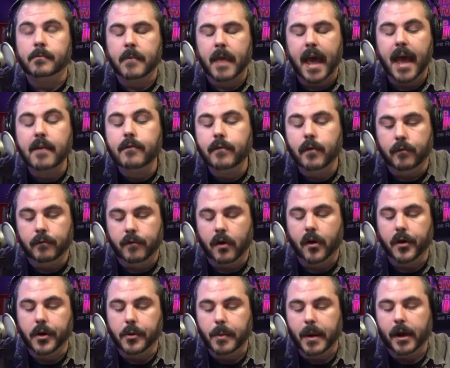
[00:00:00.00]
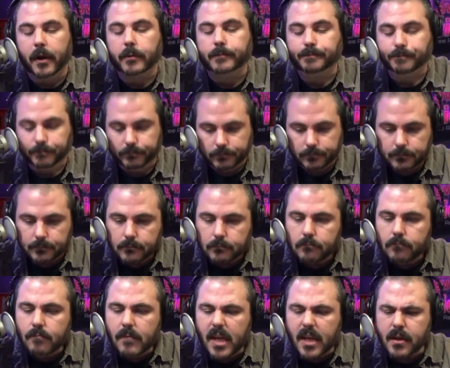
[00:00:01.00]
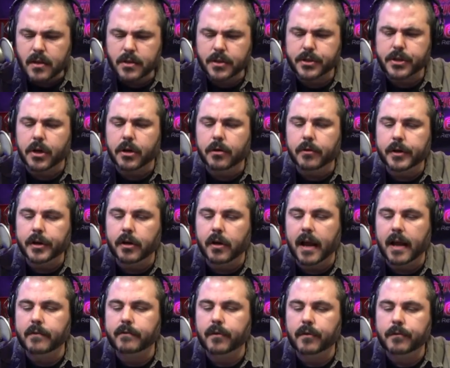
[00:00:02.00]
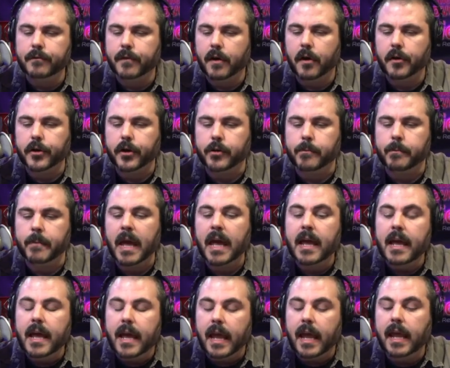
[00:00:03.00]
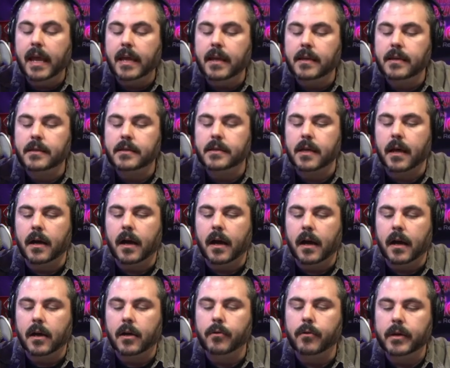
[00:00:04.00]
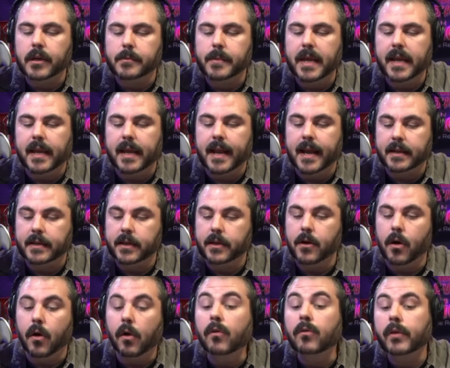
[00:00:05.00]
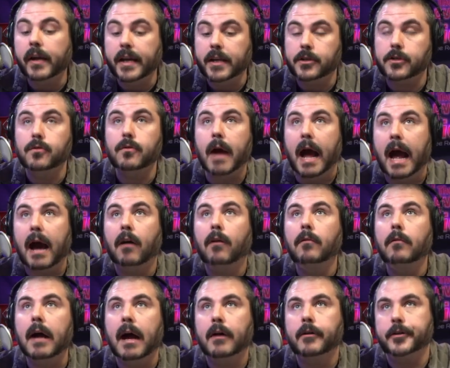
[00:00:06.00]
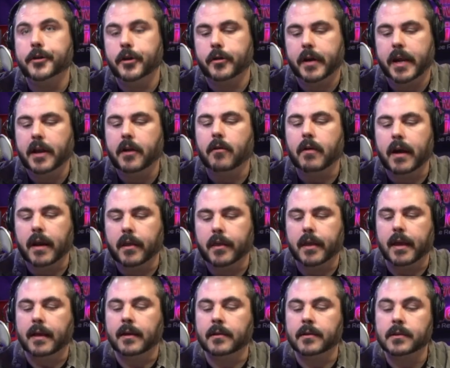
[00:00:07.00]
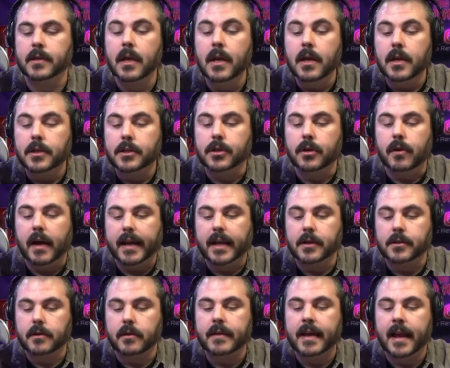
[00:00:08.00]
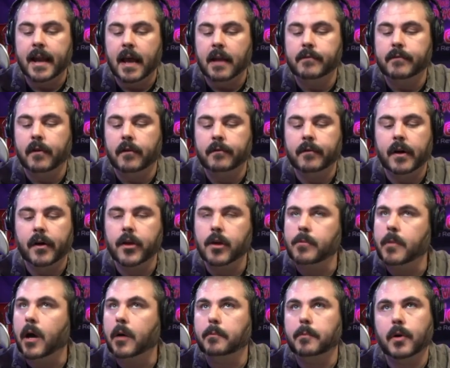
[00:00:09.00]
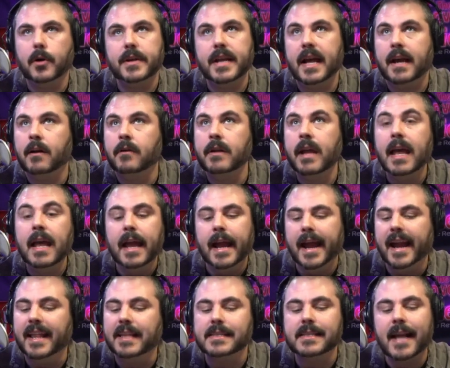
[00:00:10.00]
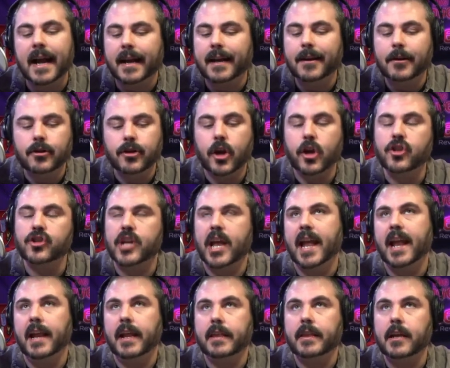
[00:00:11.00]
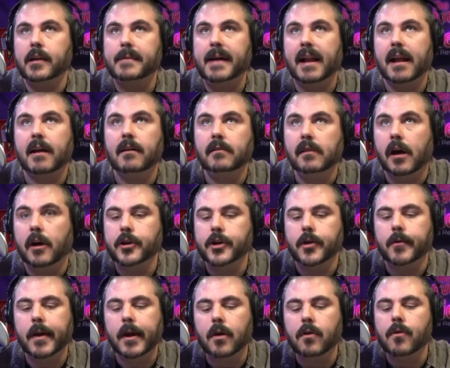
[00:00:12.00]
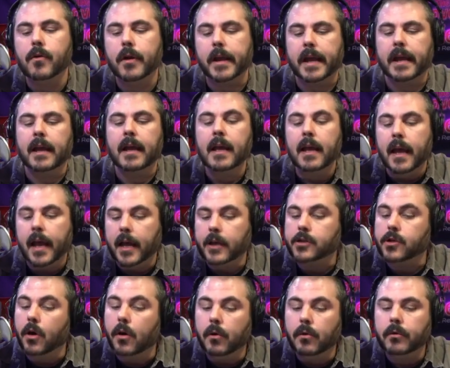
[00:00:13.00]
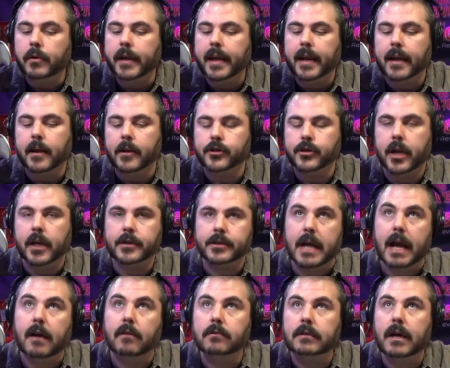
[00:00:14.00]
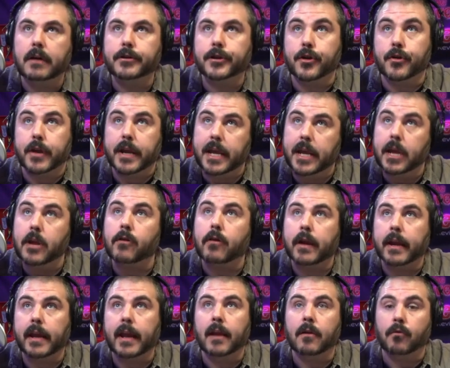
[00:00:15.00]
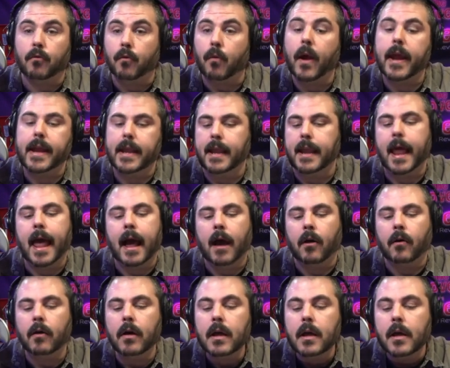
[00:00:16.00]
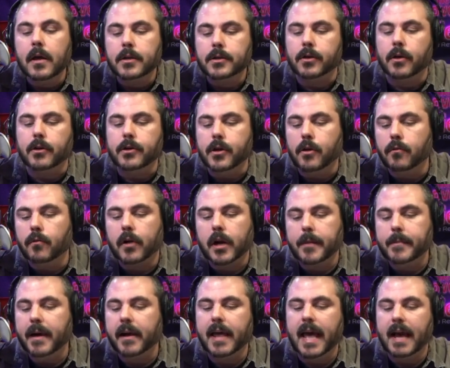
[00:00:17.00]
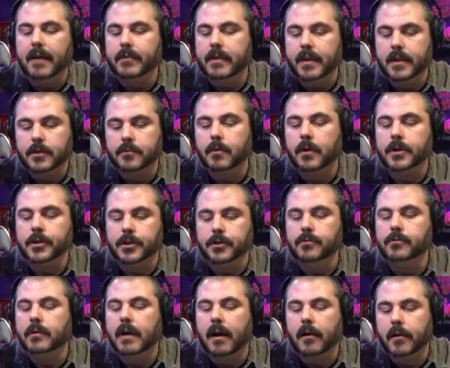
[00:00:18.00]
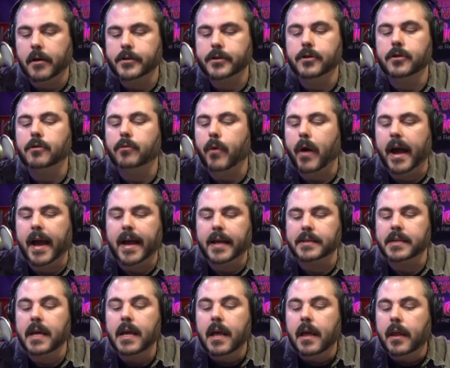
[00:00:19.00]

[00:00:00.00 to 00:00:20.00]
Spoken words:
headphone volume here. So your headphone volume is going to be connected only to how loud you're hearing things. So I can turn that headphone volume up or down, and it's not going to change anything about how loud you're recording. It's only going to change how loud you're hearing it right now. So don't worry about having this one too loud or too quiet.